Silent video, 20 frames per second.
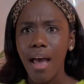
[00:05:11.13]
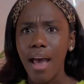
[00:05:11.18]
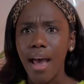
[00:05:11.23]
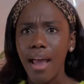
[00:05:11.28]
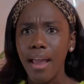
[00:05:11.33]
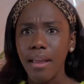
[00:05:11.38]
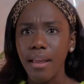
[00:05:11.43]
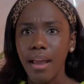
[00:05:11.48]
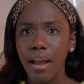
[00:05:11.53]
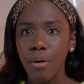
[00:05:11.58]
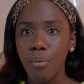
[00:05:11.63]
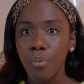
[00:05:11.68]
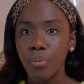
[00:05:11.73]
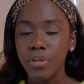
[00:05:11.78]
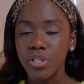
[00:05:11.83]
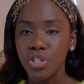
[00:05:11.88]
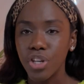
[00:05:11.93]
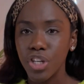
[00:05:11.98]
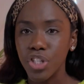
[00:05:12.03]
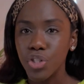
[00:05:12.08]
I
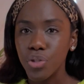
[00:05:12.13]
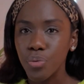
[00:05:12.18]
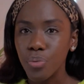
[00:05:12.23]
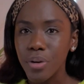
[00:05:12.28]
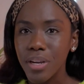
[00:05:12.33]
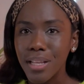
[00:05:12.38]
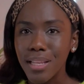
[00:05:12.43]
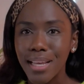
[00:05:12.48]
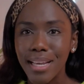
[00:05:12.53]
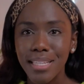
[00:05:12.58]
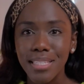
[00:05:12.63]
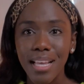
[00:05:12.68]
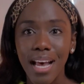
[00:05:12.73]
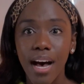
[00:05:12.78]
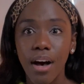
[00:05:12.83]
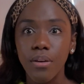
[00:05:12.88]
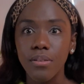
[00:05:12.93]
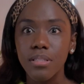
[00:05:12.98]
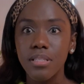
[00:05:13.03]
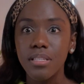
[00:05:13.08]
started to realize
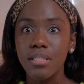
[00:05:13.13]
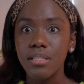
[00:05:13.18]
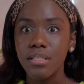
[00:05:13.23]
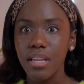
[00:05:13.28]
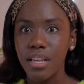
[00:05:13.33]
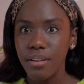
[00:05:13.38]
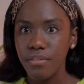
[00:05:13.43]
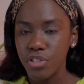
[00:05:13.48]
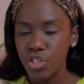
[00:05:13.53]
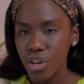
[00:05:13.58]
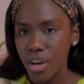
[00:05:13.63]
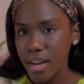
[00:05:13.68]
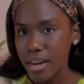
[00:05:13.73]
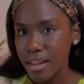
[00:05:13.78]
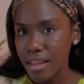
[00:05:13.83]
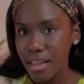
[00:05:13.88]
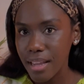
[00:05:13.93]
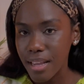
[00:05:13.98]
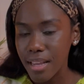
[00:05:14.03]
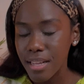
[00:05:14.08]
how safe
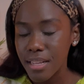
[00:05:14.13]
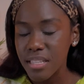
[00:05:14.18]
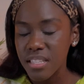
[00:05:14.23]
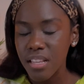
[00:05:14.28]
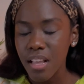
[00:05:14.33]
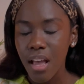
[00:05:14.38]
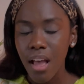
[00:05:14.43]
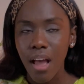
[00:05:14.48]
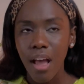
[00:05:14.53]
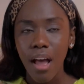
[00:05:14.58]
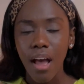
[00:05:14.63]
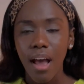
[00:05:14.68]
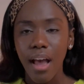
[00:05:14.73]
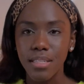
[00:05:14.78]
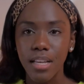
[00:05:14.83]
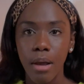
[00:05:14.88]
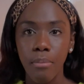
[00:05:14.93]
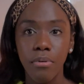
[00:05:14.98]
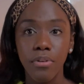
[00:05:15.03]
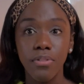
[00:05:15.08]
China is, the
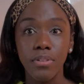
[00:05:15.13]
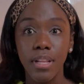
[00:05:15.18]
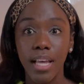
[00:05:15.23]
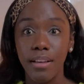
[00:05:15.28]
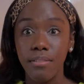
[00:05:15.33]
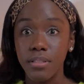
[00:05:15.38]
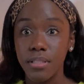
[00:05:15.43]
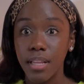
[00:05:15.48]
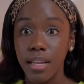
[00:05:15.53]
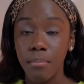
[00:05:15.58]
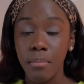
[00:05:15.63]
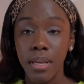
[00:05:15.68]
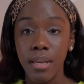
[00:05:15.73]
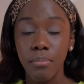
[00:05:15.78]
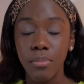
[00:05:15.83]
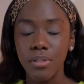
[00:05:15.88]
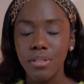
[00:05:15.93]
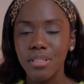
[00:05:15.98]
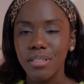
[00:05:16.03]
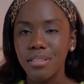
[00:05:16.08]
type of lifestyle I'm
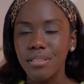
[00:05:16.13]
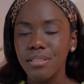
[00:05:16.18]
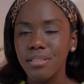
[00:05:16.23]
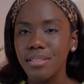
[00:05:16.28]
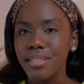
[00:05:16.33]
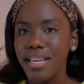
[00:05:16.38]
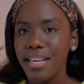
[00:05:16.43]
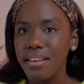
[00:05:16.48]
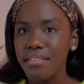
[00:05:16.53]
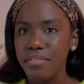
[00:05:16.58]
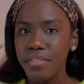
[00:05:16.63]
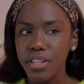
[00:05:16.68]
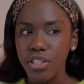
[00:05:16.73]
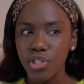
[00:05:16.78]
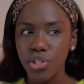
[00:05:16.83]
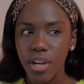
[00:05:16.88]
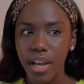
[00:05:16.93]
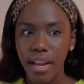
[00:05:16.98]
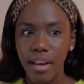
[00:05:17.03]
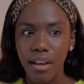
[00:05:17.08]
able to live
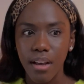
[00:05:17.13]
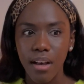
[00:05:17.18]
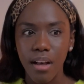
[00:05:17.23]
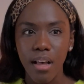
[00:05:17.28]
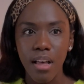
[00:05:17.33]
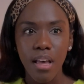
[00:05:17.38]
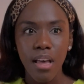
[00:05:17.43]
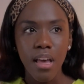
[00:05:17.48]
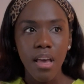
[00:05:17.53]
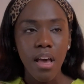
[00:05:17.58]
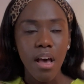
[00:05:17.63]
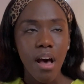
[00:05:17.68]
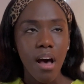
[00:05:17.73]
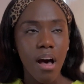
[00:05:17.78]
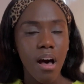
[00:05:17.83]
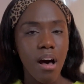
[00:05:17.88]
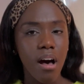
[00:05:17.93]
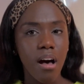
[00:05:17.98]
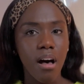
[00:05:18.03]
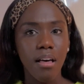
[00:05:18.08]
in China,
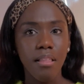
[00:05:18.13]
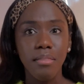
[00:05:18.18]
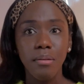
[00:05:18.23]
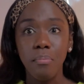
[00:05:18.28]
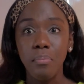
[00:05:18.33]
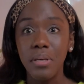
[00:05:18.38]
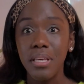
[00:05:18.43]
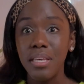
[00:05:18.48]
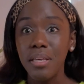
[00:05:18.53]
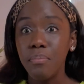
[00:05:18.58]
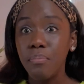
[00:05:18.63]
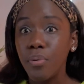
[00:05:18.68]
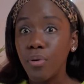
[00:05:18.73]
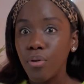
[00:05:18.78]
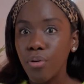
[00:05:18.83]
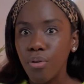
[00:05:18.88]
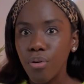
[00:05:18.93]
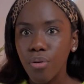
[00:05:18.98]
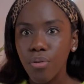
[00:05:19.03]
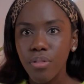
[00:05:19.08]
the
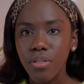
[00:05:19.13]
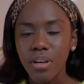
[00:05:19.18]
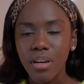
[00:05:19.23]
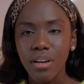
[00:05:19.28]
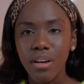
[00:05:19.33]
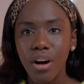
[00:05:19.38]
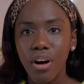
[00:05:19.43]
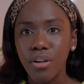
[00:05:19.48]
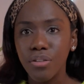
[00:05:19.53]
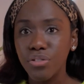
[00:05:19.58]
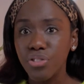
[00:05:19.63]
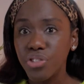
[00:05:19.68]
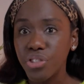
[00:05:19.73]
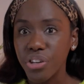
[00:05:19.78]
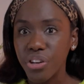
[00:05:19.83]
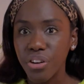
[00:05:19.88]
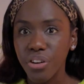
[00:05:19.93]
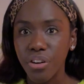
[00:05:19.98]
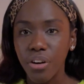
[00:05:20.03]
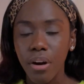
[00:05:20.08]
people, the
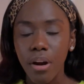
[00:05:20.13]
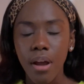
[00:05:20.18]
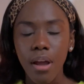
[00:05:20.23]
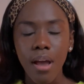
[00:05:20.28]
culture.